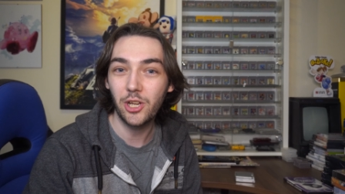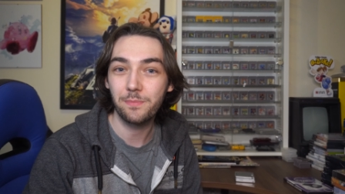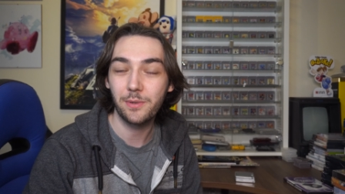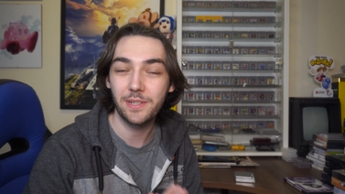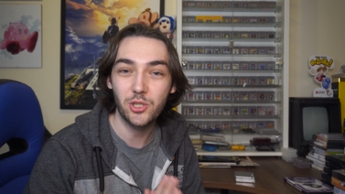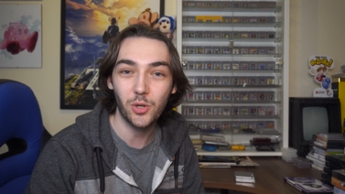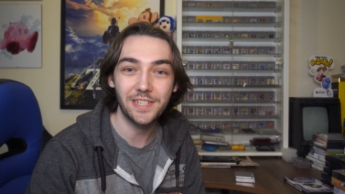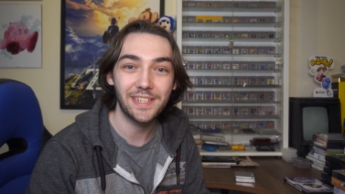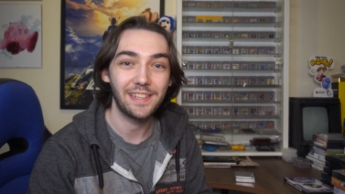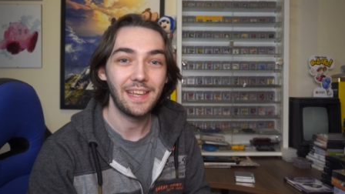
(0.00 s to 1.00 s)
hope you
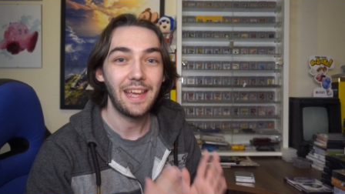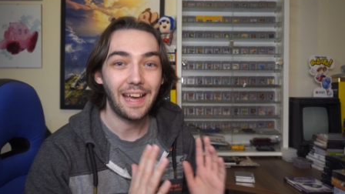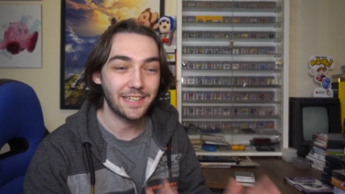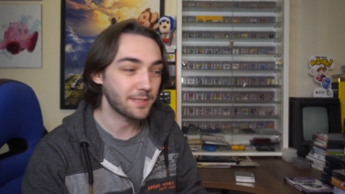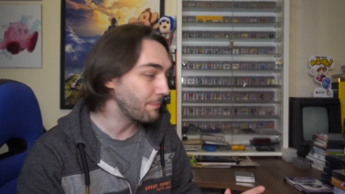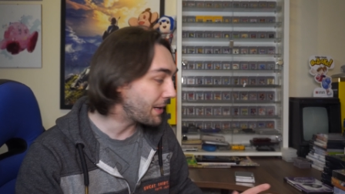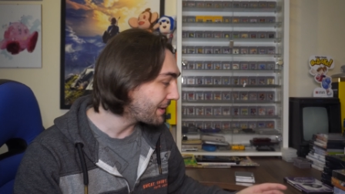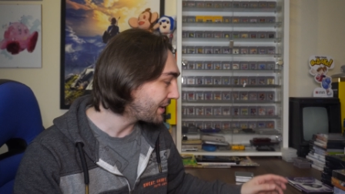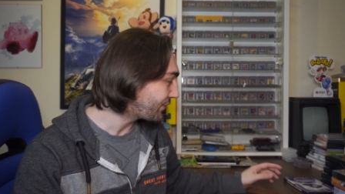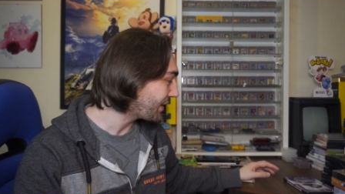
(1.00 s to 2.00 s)
enjoyed it and
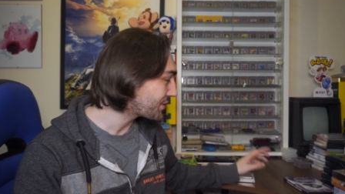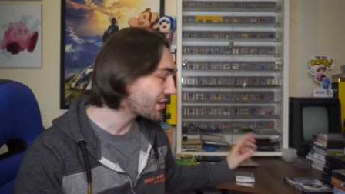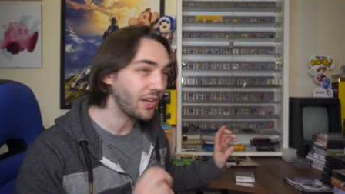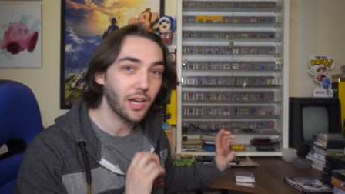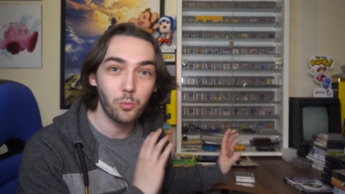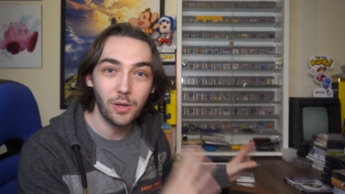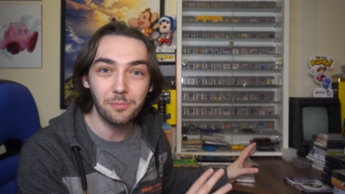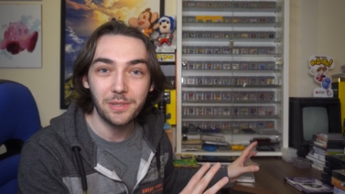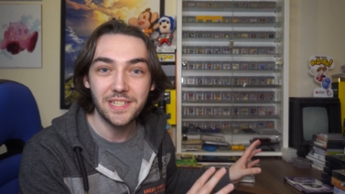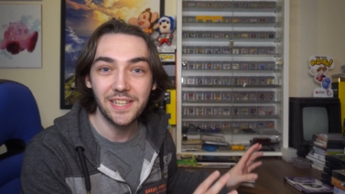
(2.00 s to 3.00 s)
maybe in the future I
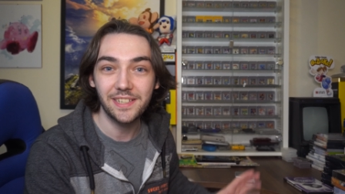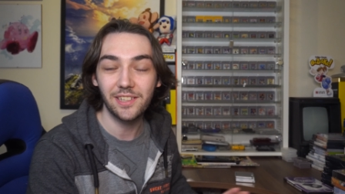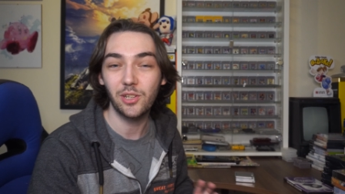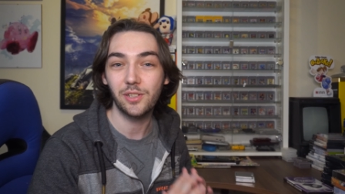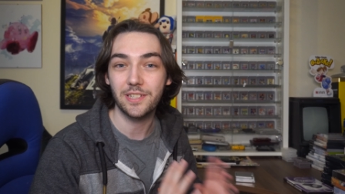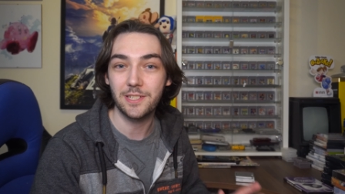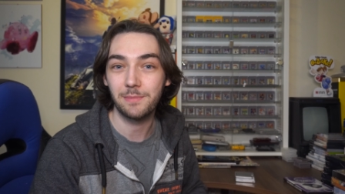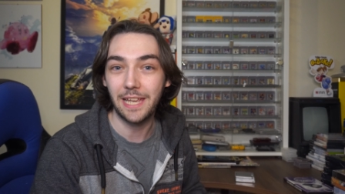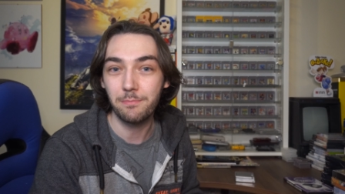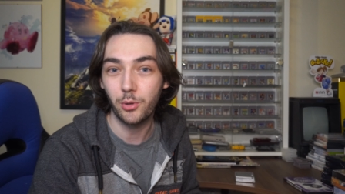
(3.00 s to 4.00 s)
will be taking a look at
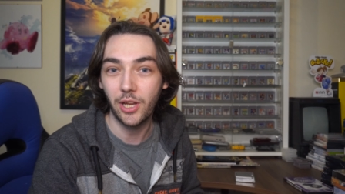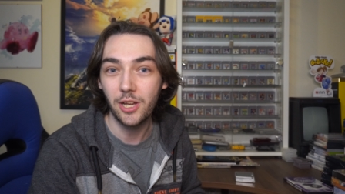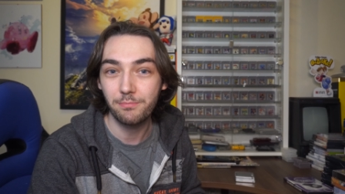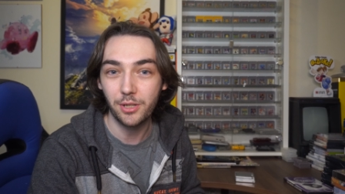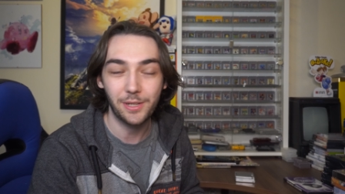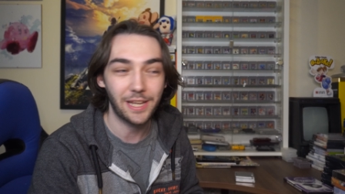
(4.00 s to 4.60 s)
some Game Boy homebrew